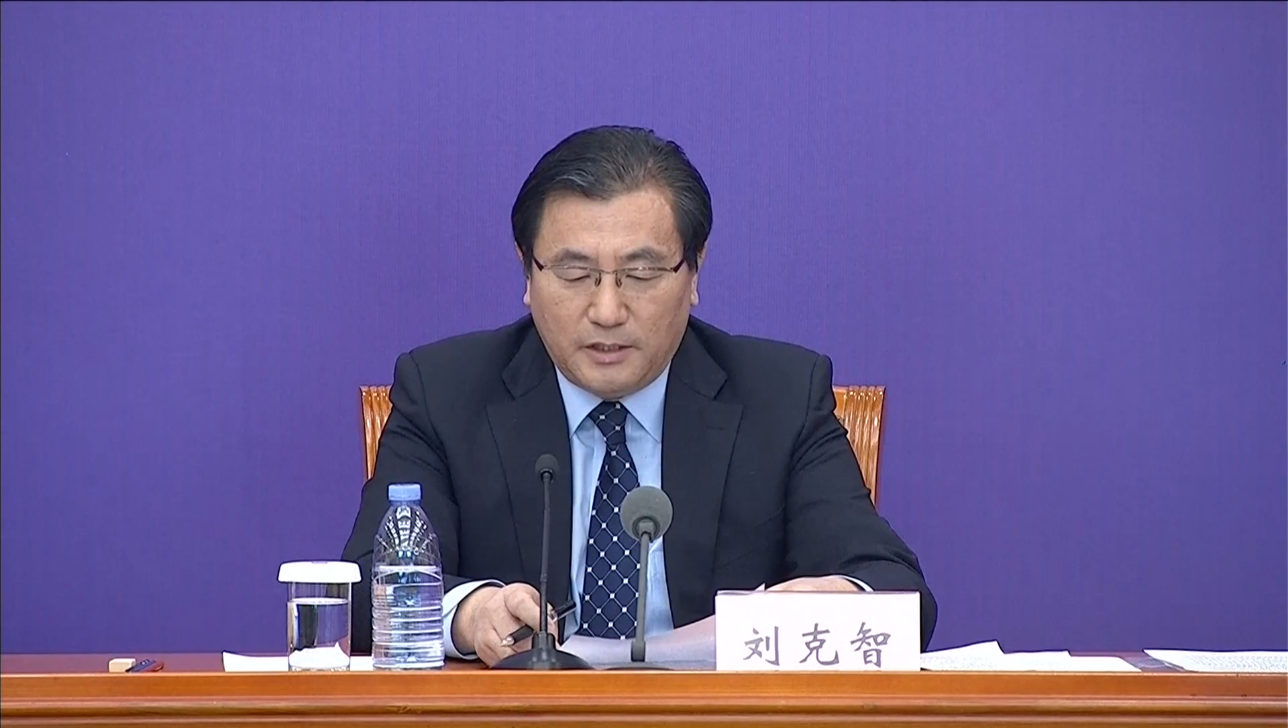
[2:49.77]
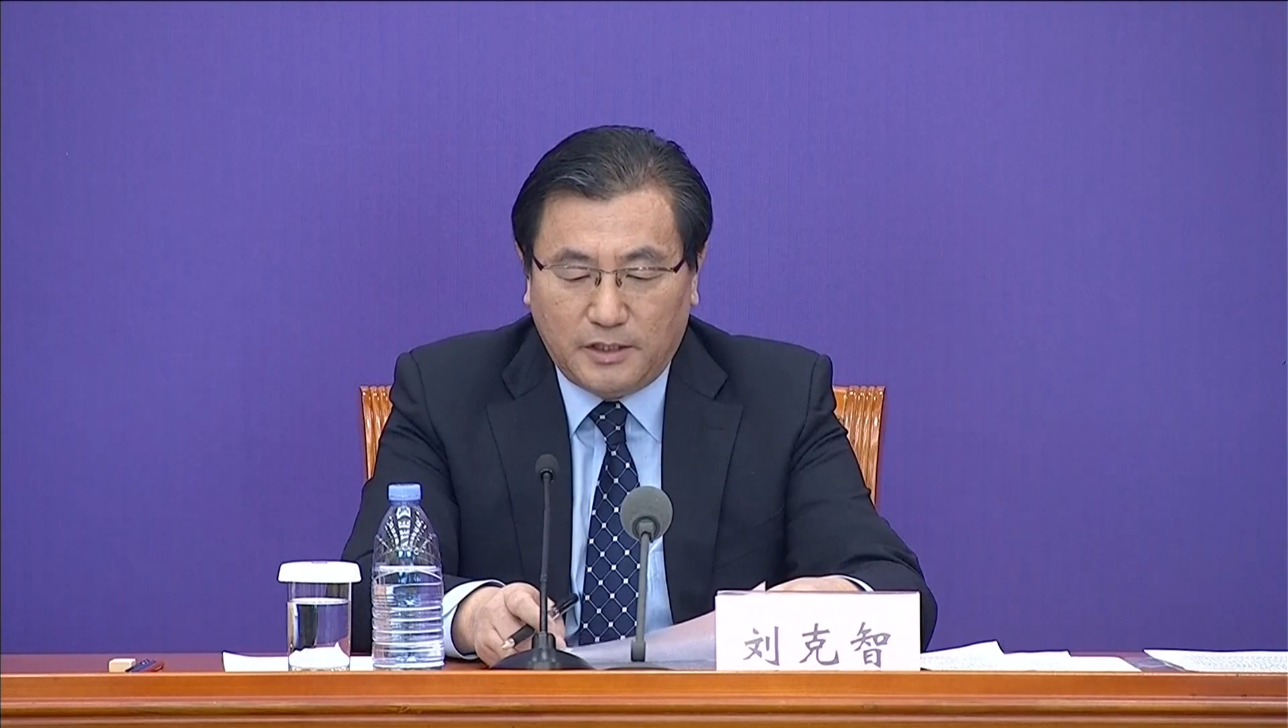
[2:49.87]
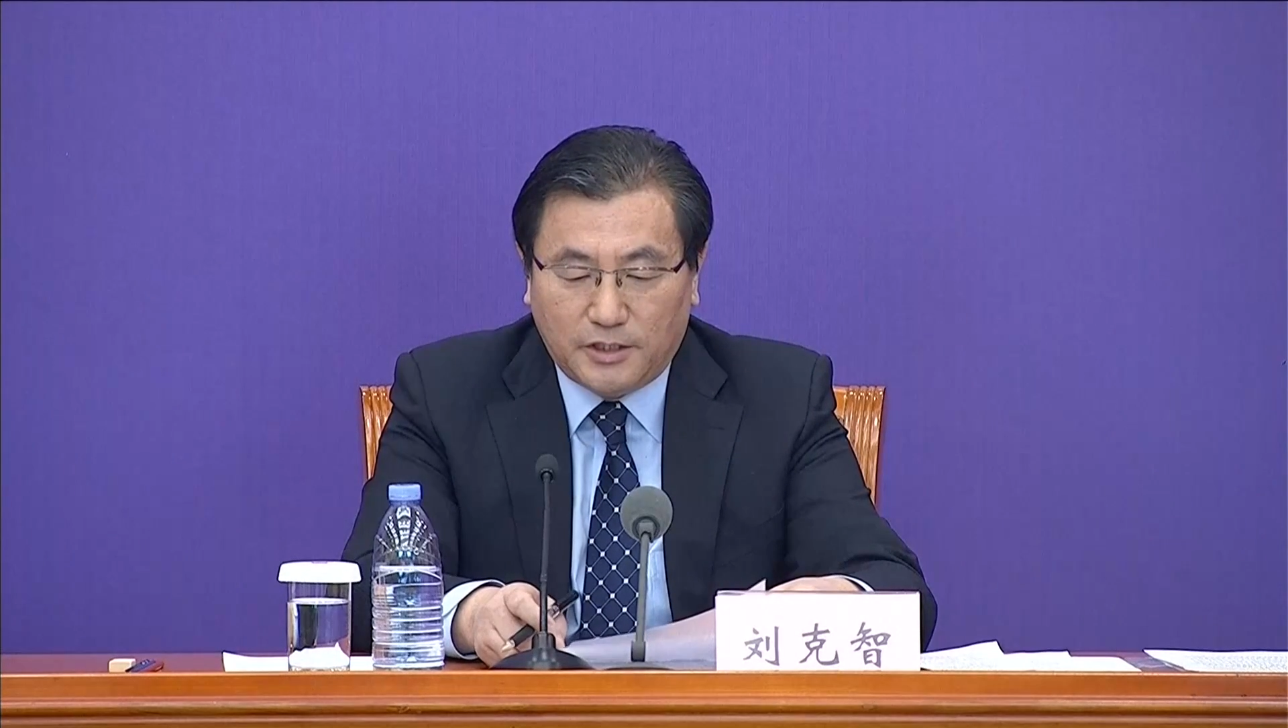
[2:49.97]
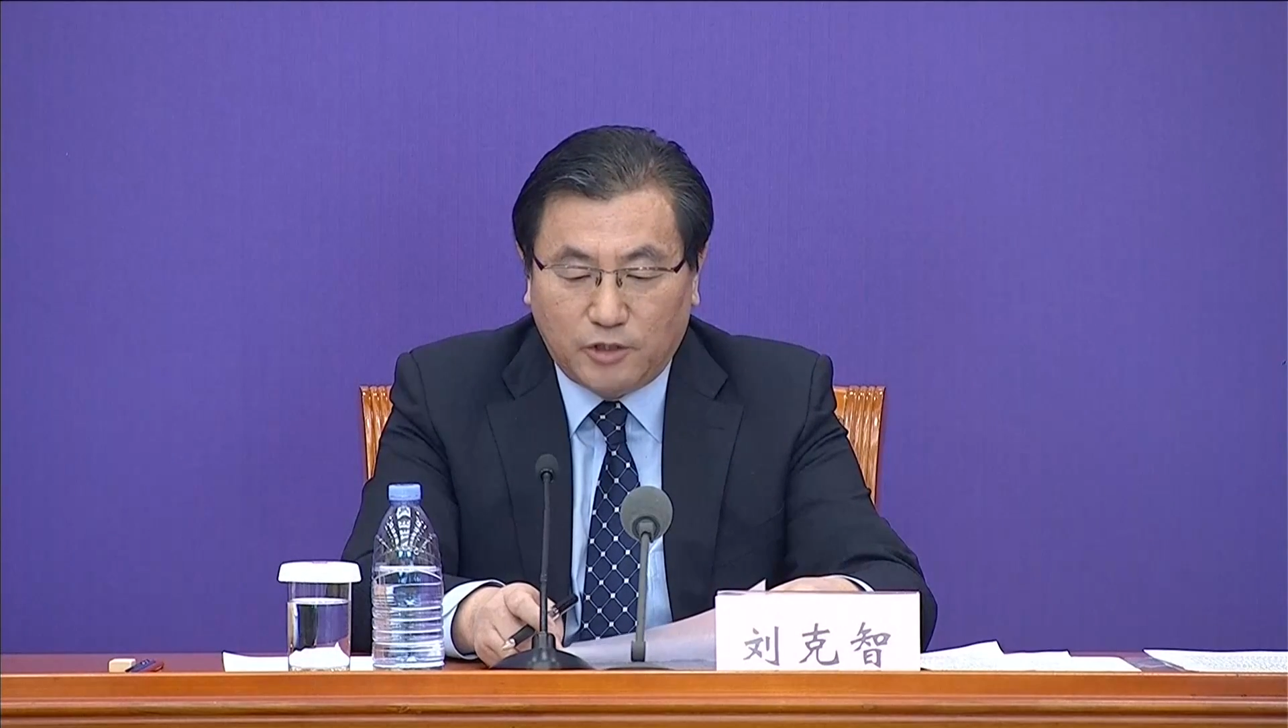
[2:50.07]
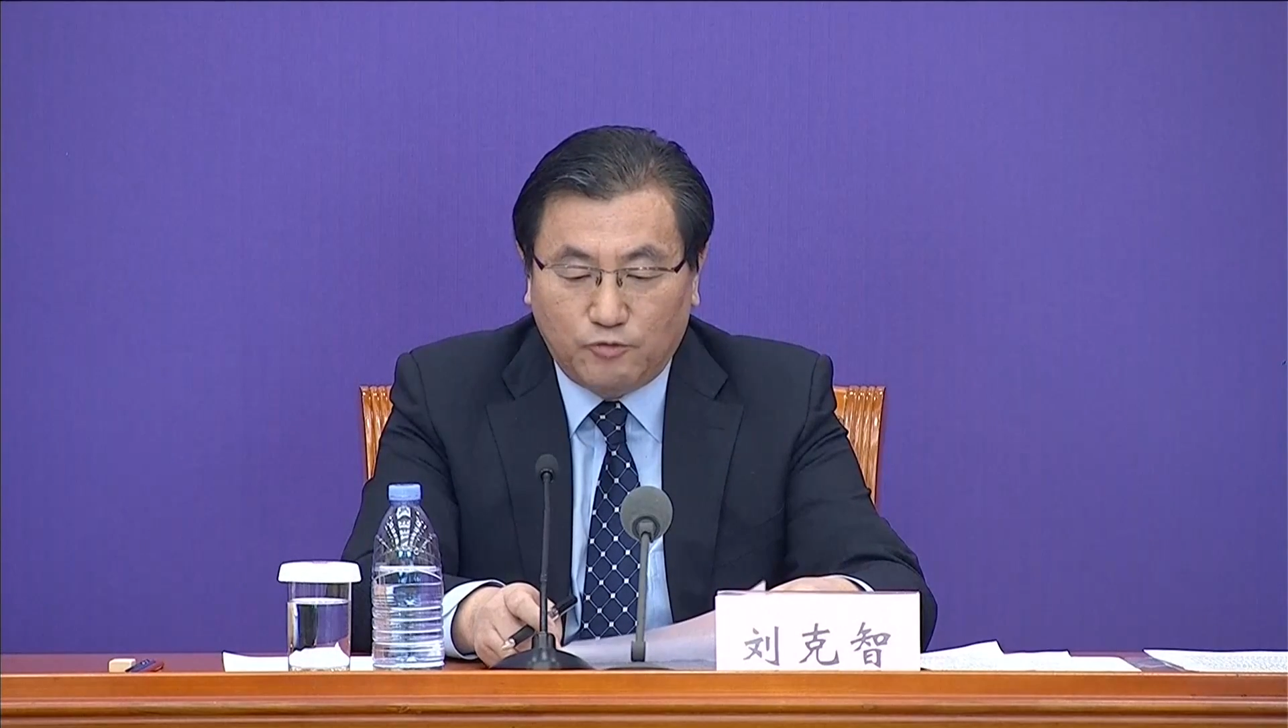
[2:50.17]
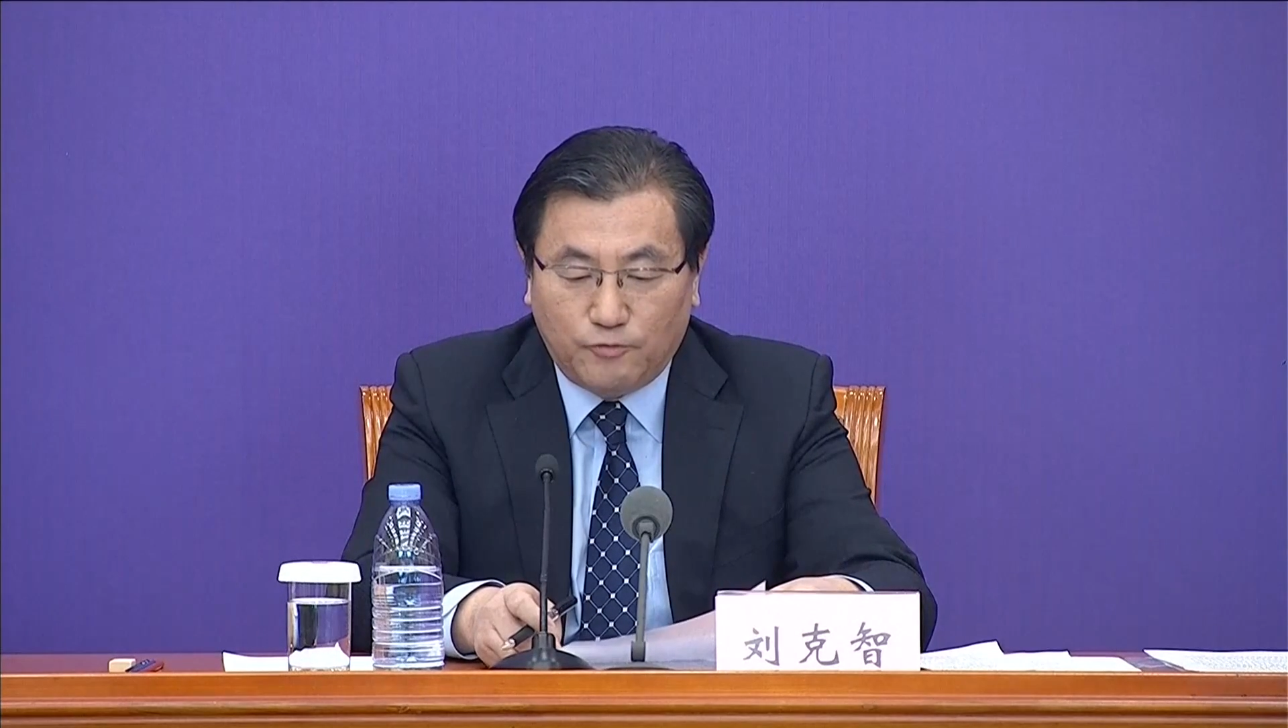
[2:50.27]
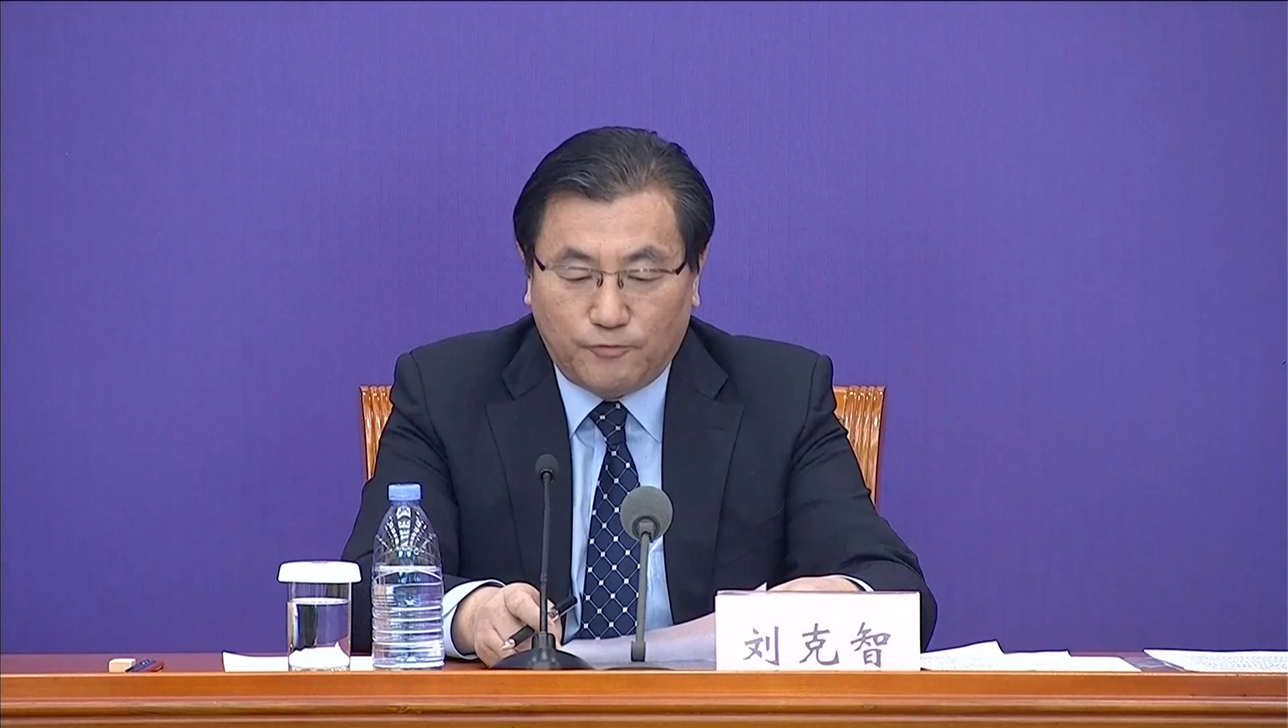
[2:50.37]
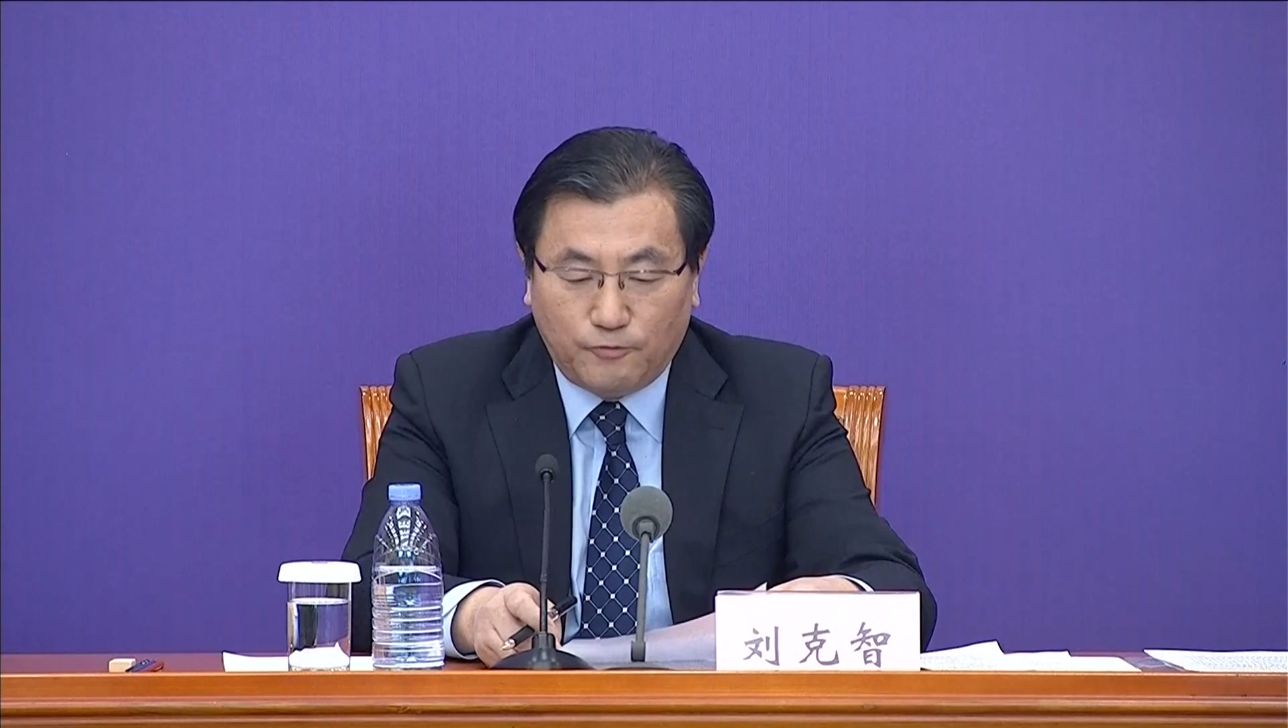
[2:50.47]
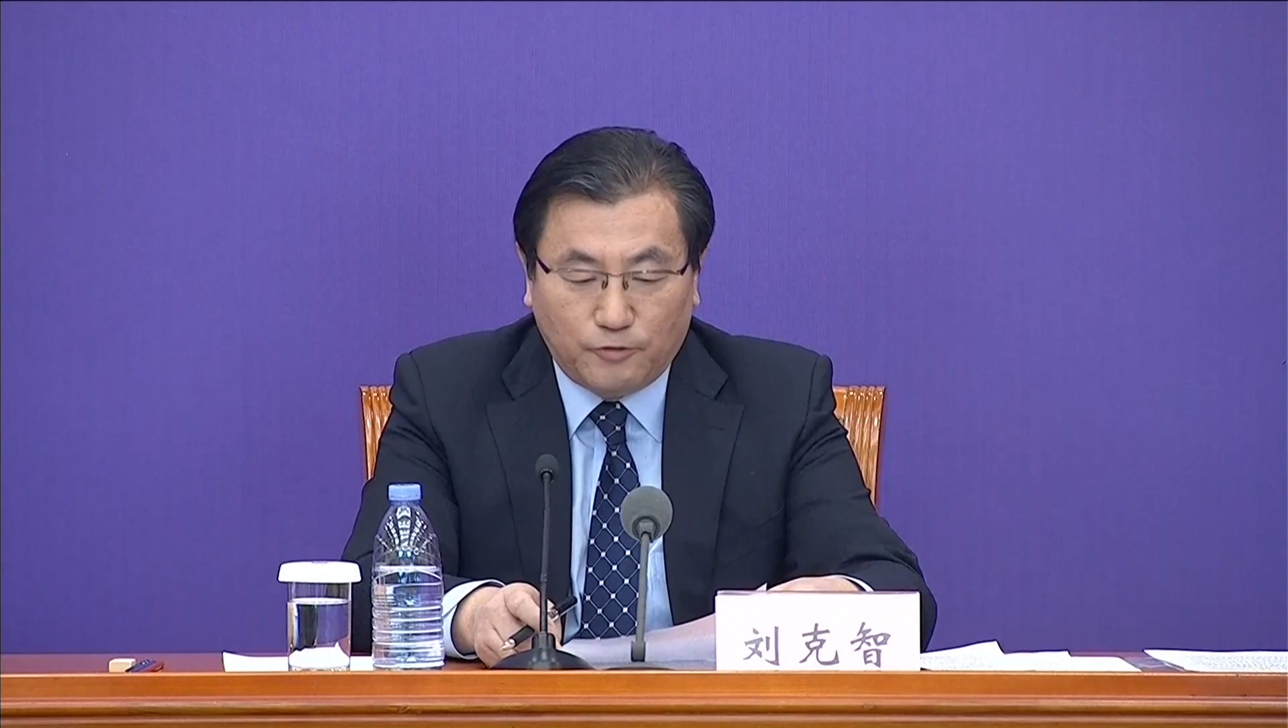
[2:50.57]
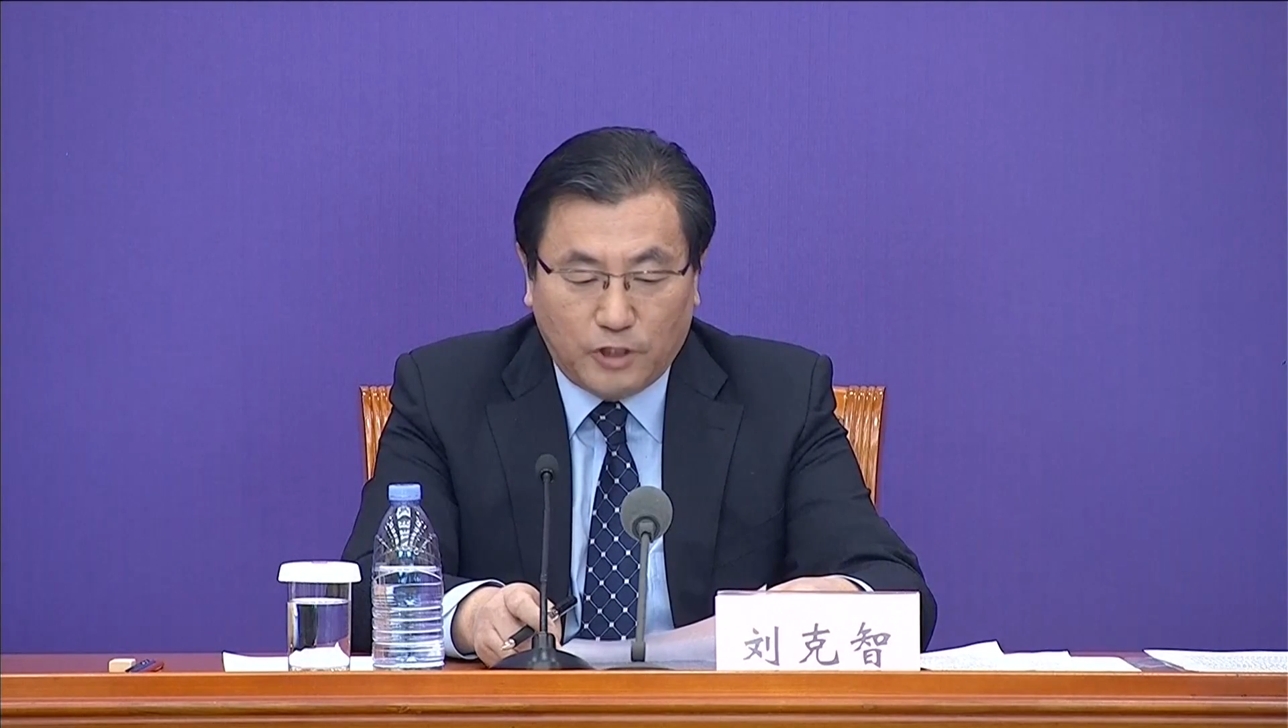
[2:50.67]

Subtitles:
taxation,